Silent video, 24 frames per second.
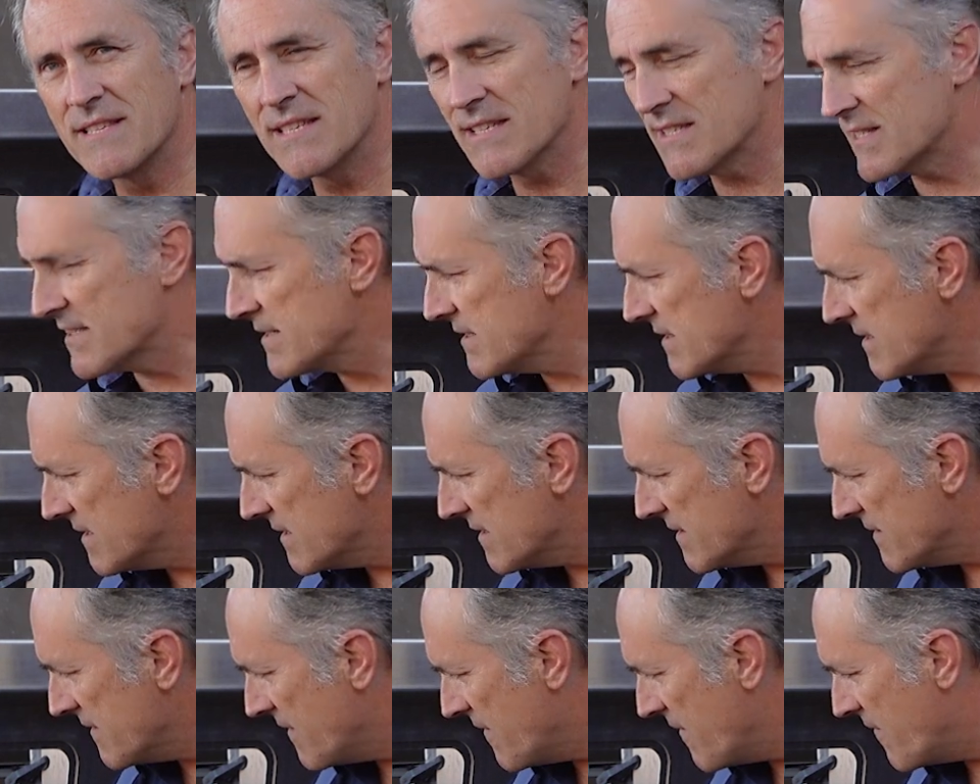this
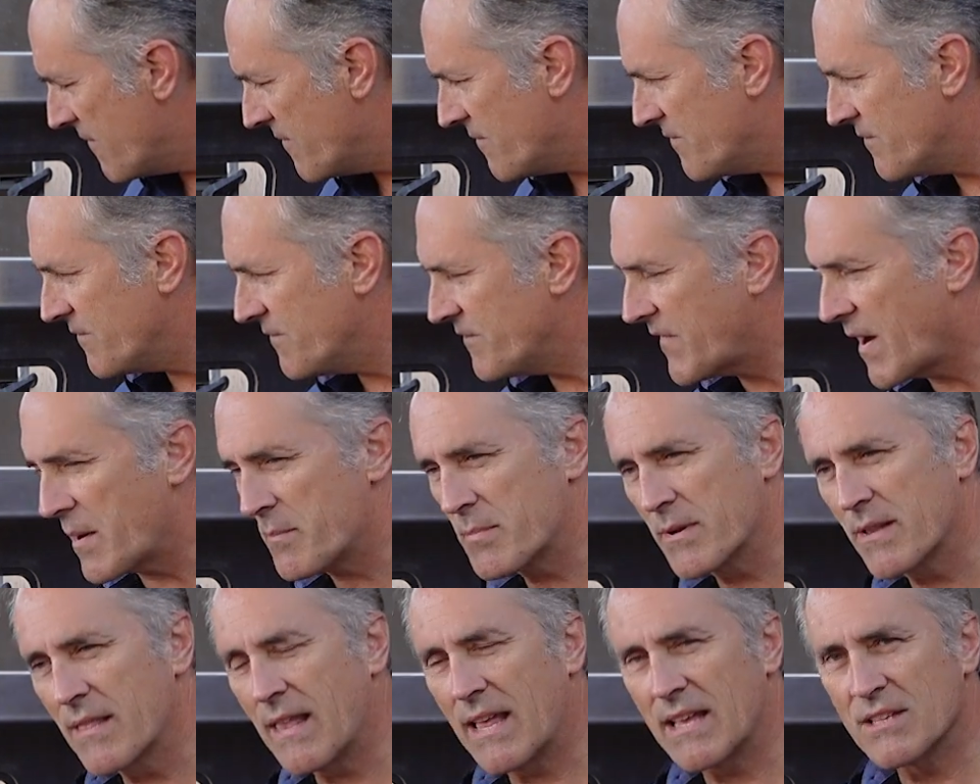
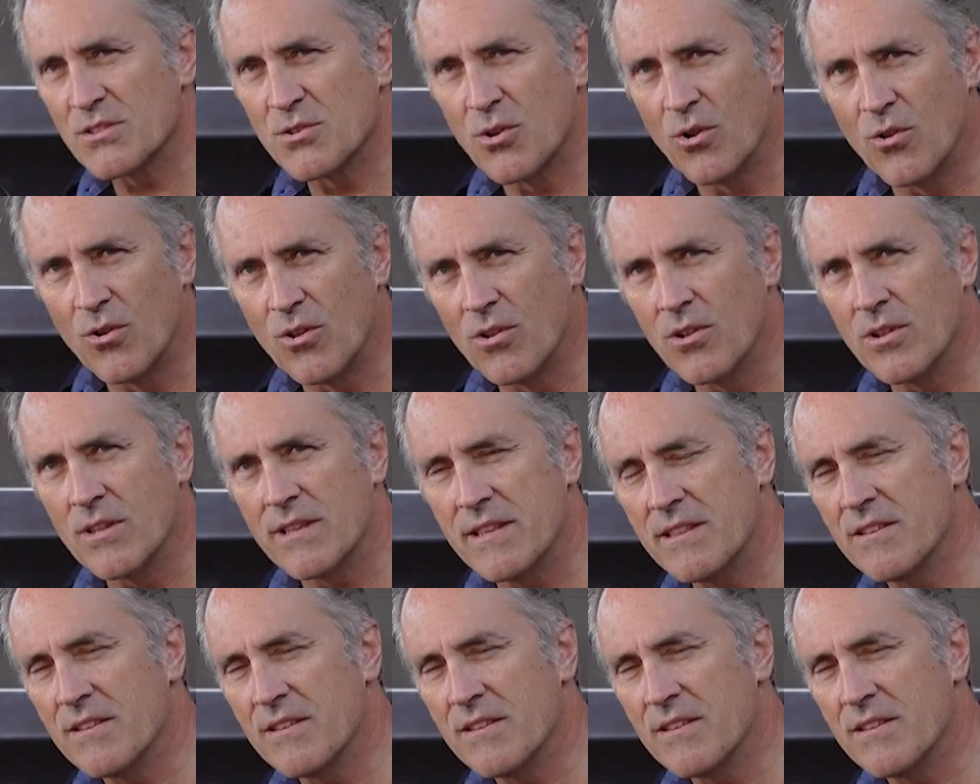fiberglass hole